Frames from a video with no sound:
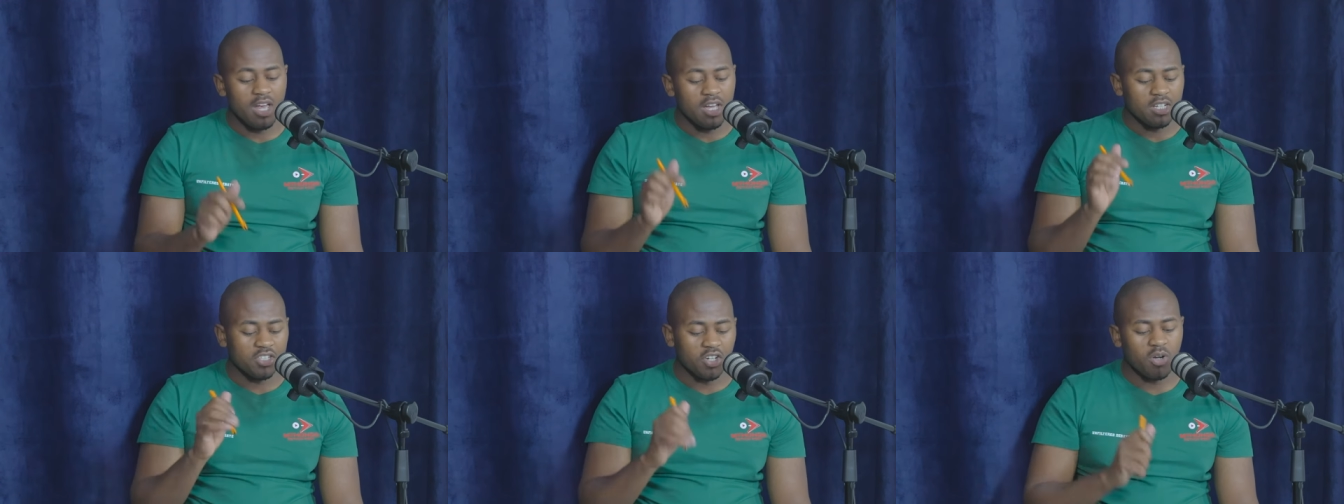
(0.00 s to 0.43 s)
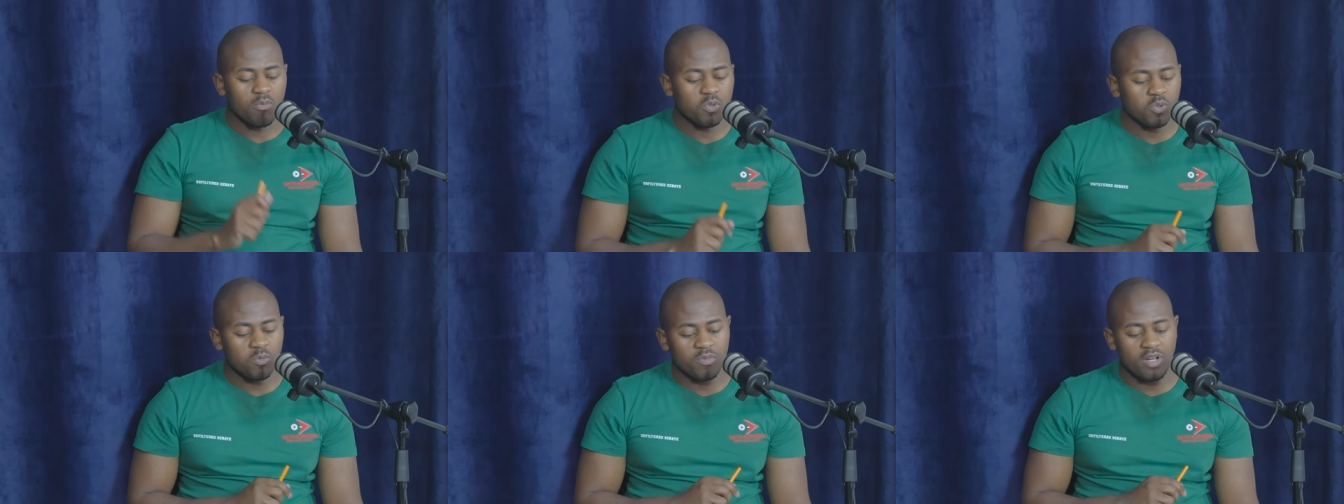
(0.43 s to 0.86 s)
Jacob
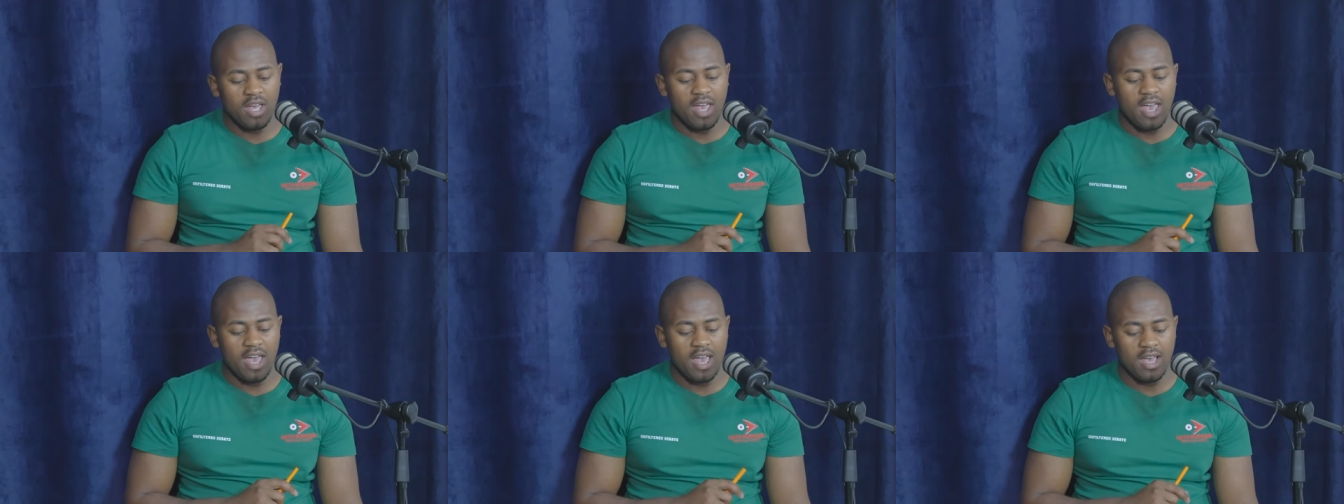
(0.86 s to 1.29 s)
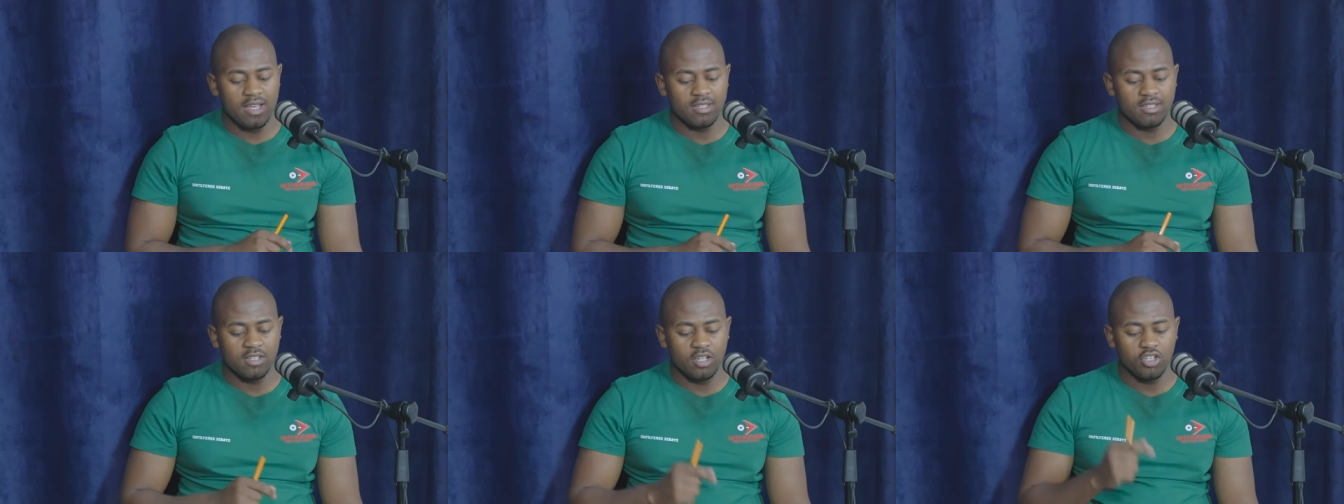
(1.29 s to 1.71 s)
Zuma
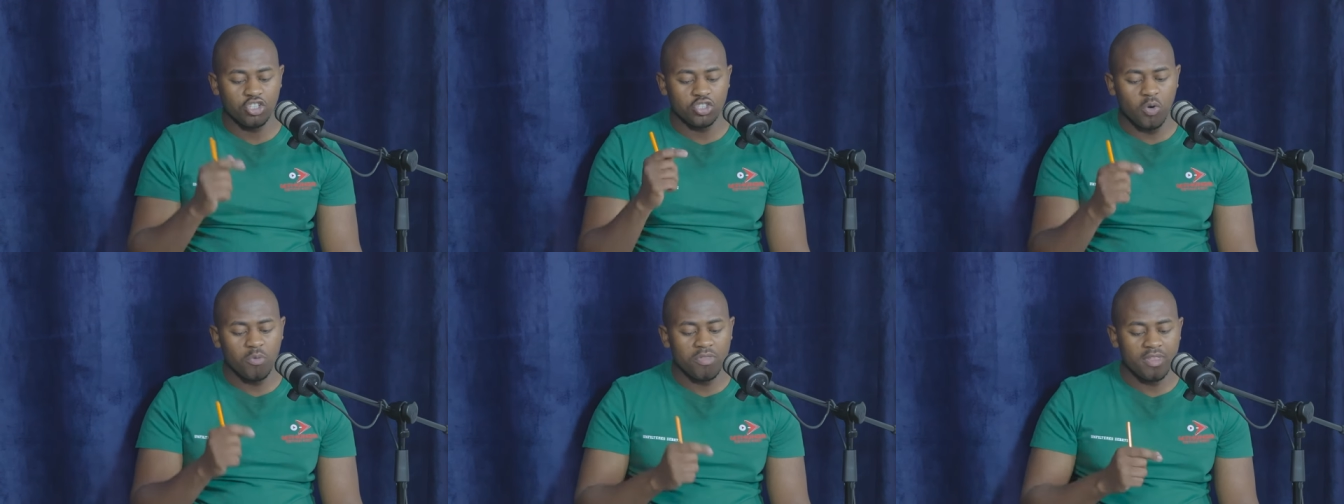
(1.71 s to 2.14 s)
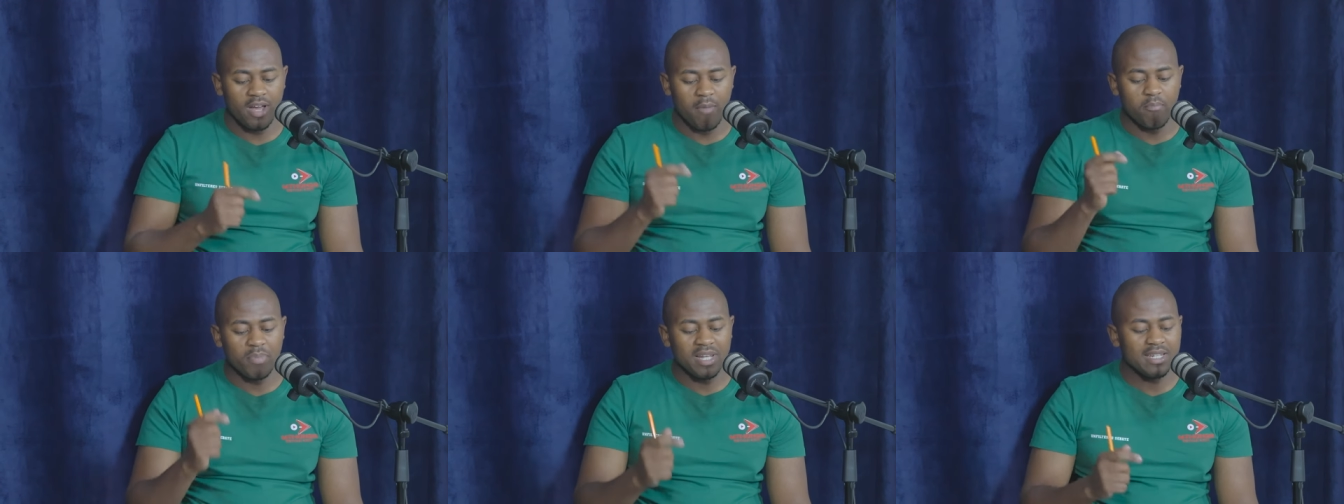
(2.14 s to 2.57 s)
has shown the
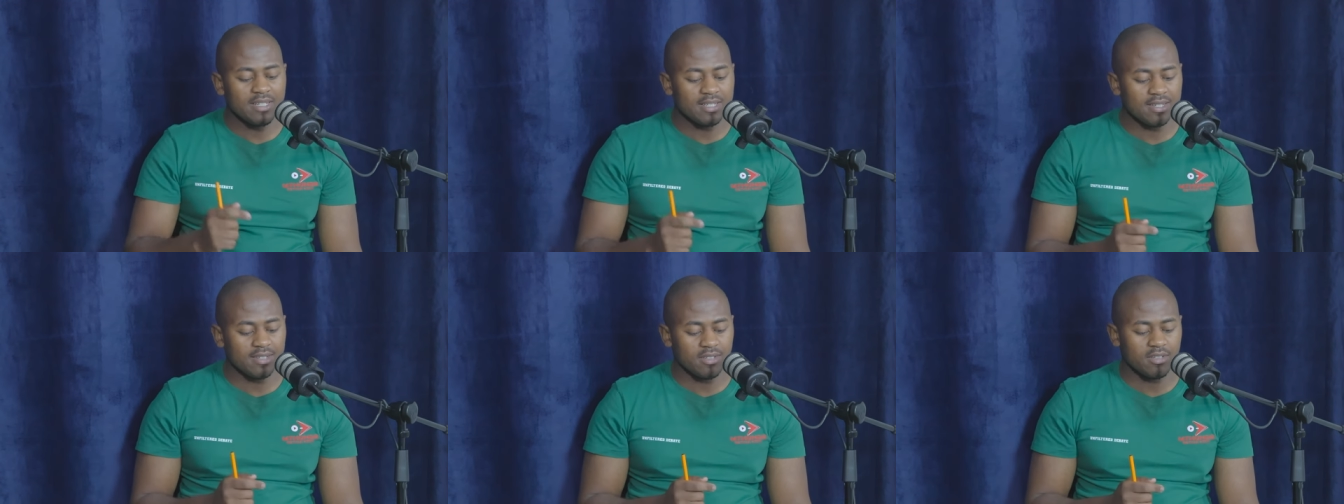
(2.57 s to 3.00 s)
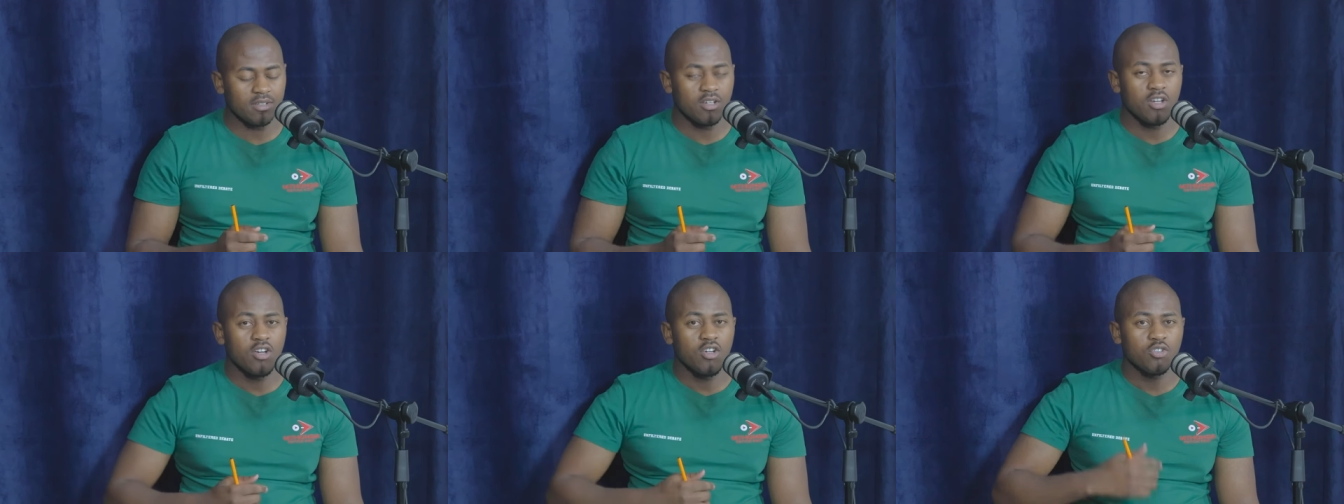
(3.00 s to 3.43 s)
ability
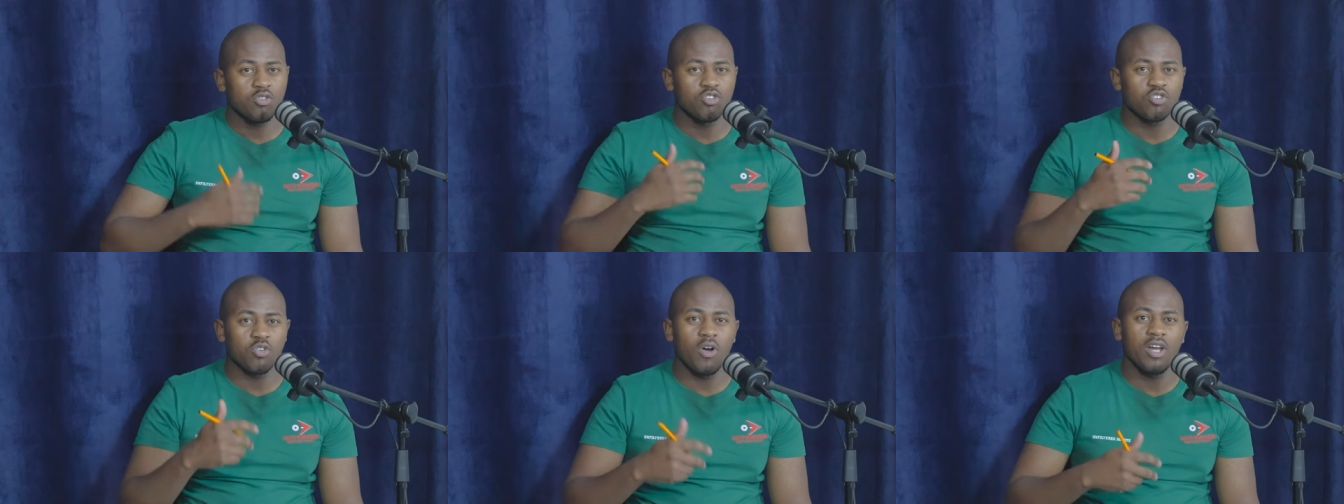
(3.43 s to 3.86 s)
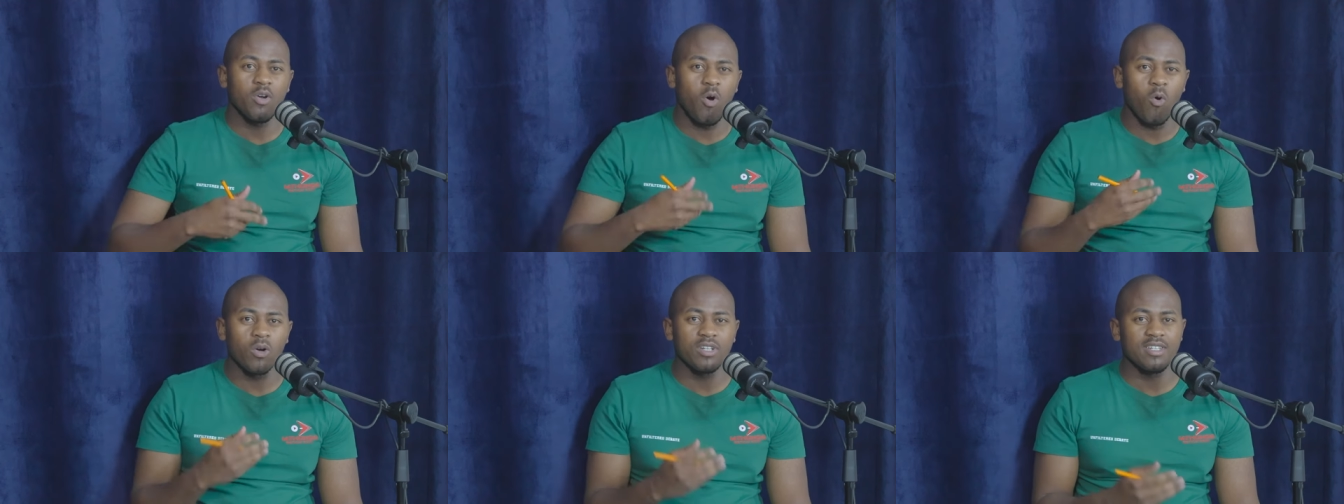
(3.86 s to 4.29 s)
to draw an
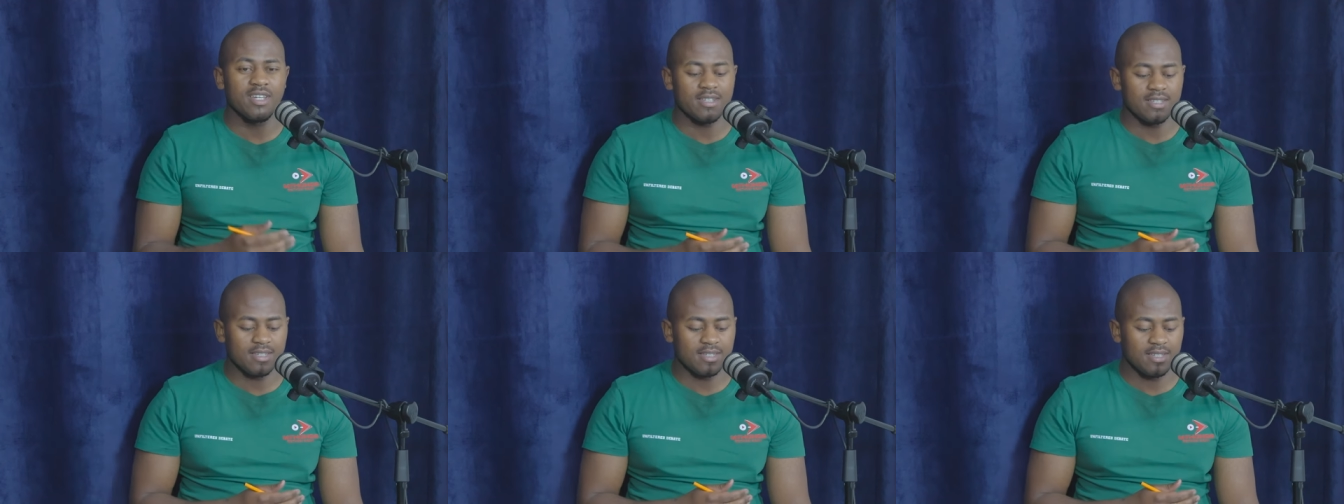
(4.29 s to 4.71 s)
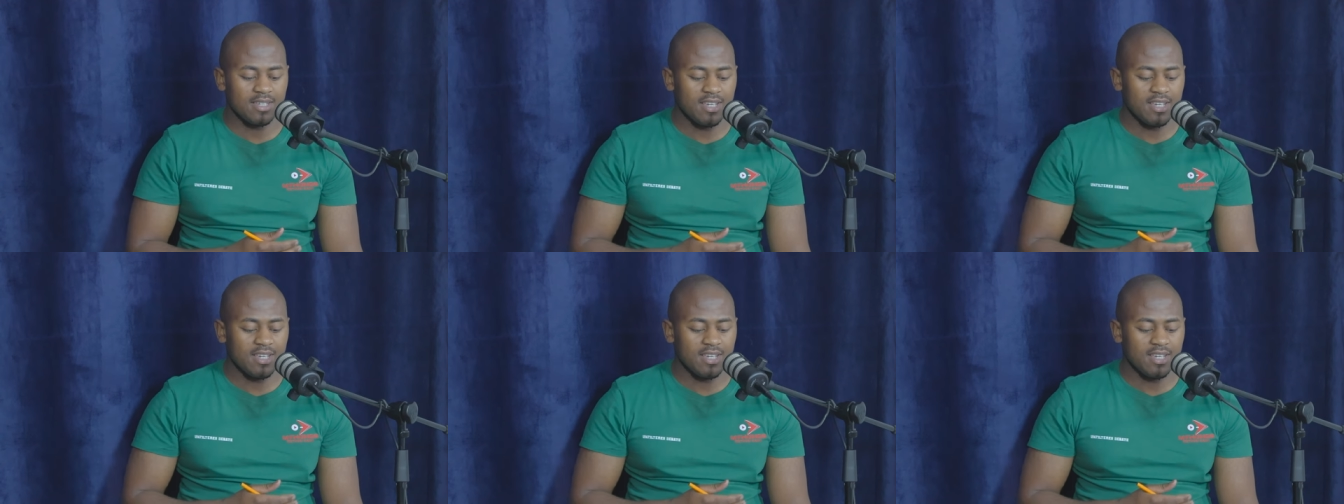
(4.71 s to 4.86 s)
audience.